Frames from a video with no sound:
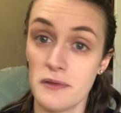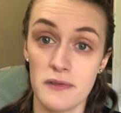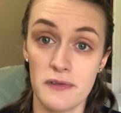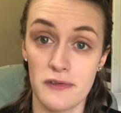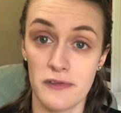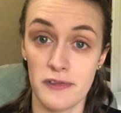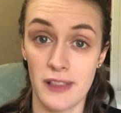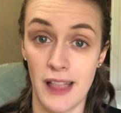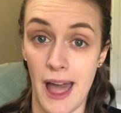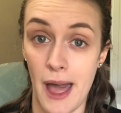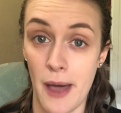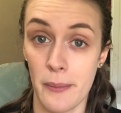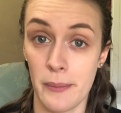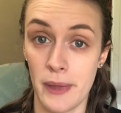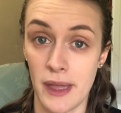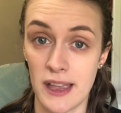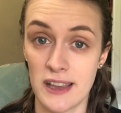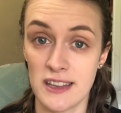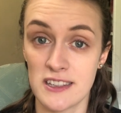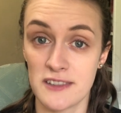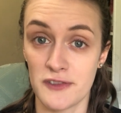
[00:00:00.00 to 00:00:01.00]
flat
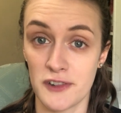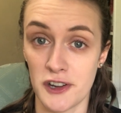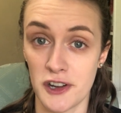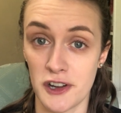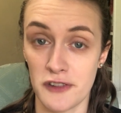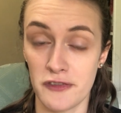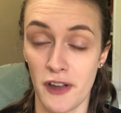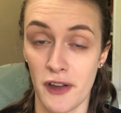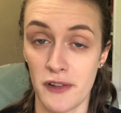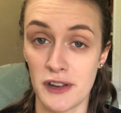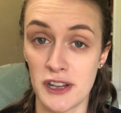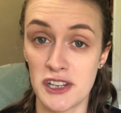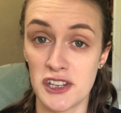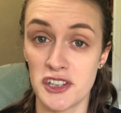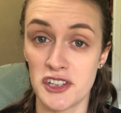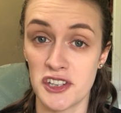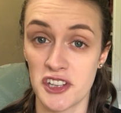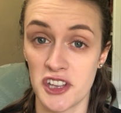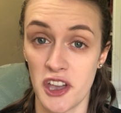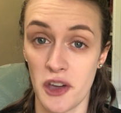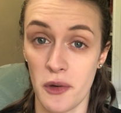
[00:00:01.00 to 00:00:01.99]
base for your foundation
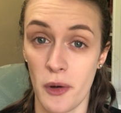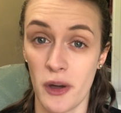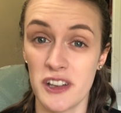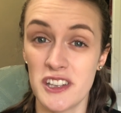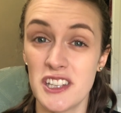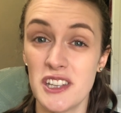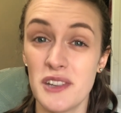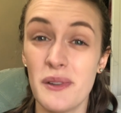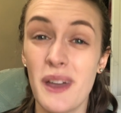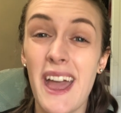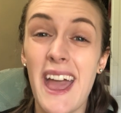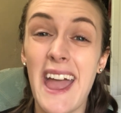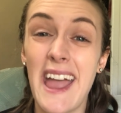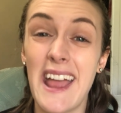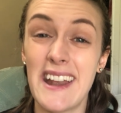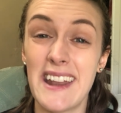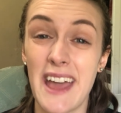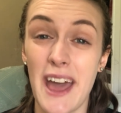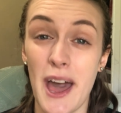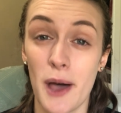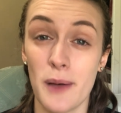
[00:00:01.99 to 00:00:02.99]
to go onto,
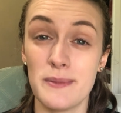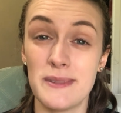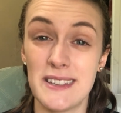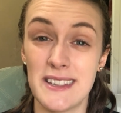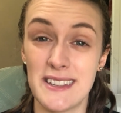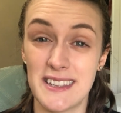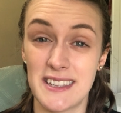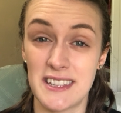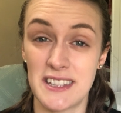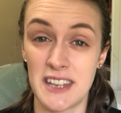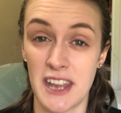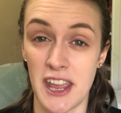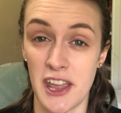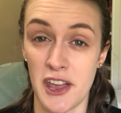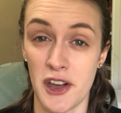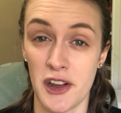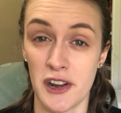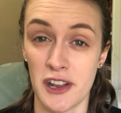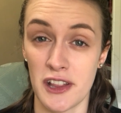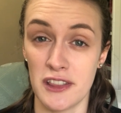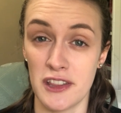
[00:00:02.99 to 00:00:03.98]
and it helps it stay
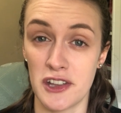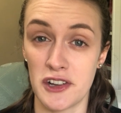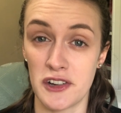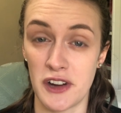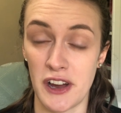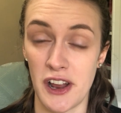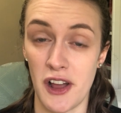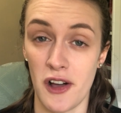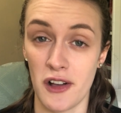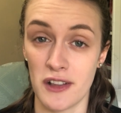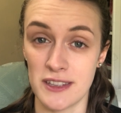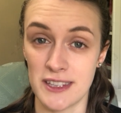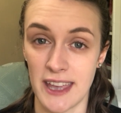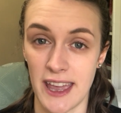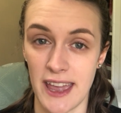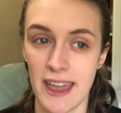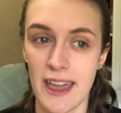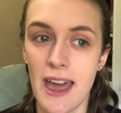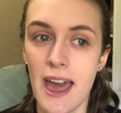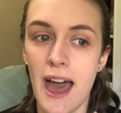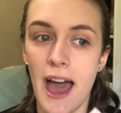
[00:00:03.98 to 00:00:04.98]
on and look great all
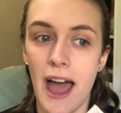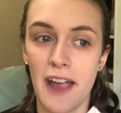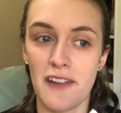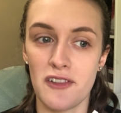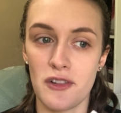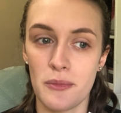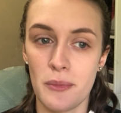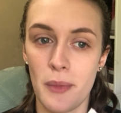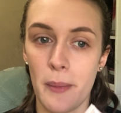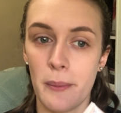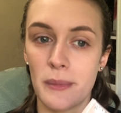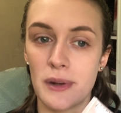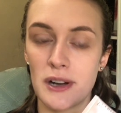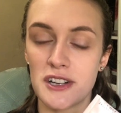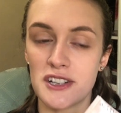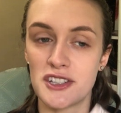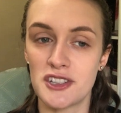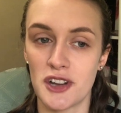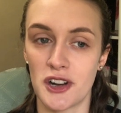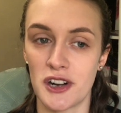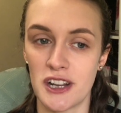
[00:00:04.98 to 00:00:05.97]
day. I remember
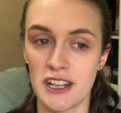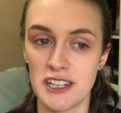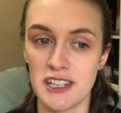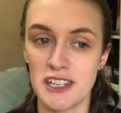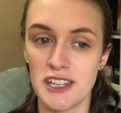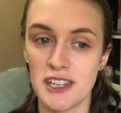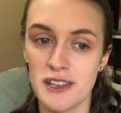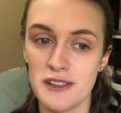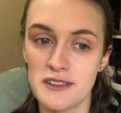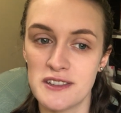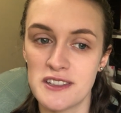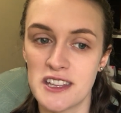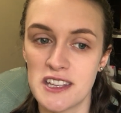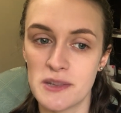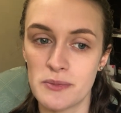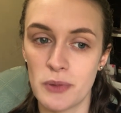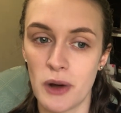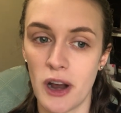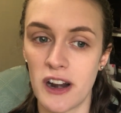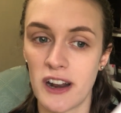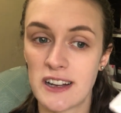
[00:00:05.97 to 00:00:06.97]
starting to use this
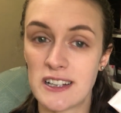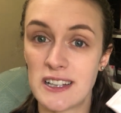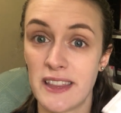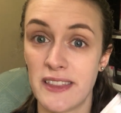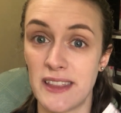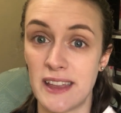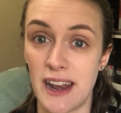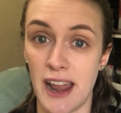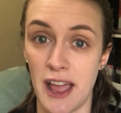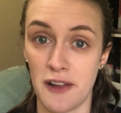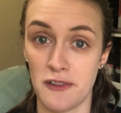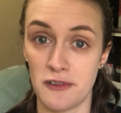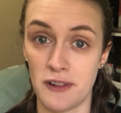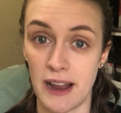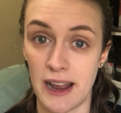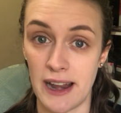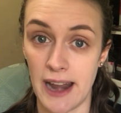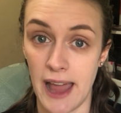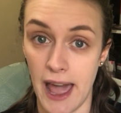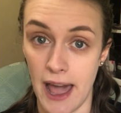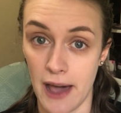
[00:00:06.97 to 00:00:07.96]
product and then I
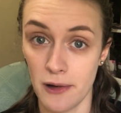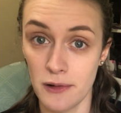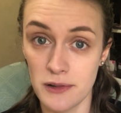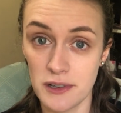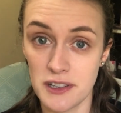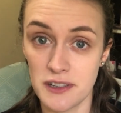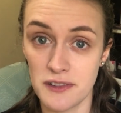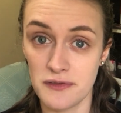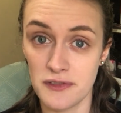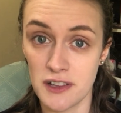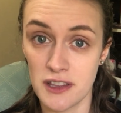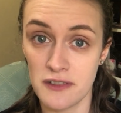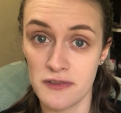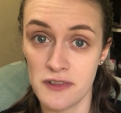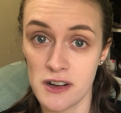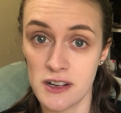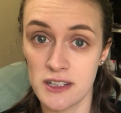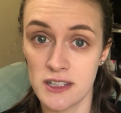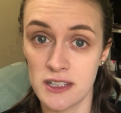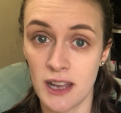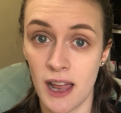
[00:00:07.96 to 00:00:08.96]
ran out for the
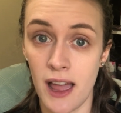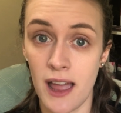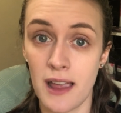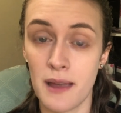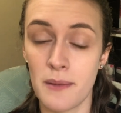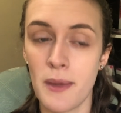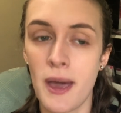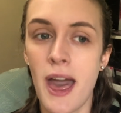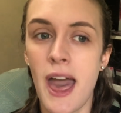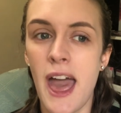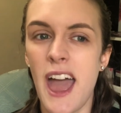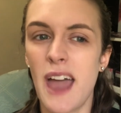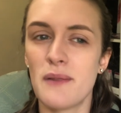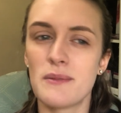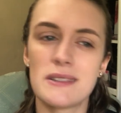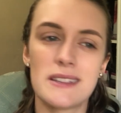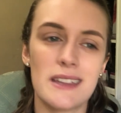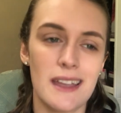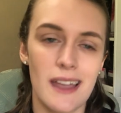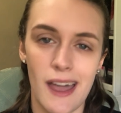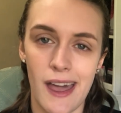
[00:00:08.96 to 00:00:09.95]
first time and
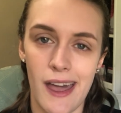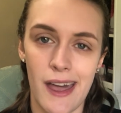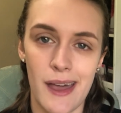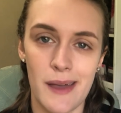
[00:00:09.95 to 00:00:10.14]
was like,